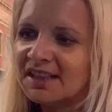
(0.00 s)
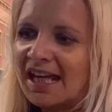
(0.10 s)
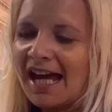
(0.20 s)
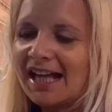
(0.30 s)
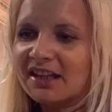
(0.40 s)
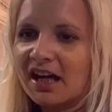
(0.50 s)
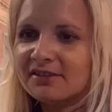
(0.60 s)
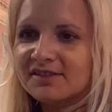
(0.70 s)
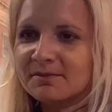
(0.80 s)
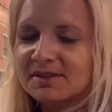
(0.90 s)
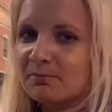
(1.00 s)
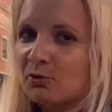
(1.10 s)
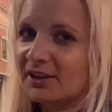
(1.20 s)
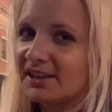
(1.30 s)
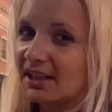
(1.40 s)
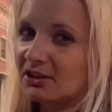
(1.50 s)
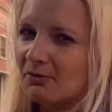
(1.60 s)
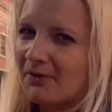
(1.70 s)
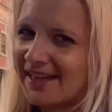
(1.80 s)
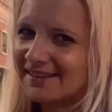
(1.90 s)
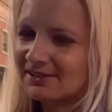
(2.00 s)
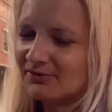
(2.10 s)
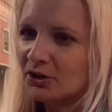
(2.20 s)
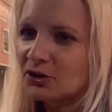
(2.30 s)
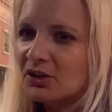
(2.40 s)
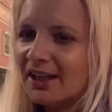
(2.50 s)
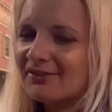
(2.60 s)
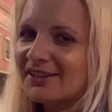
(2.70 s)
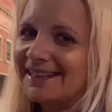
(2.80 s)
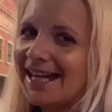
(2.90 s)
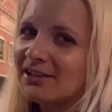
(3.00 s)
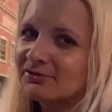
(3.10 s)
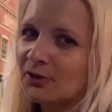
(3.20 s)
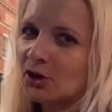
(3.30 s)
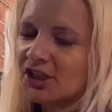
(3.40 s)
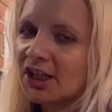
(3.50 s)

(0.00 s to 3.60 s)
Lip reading: a lot of them support Yellow Vests. If you look even down further,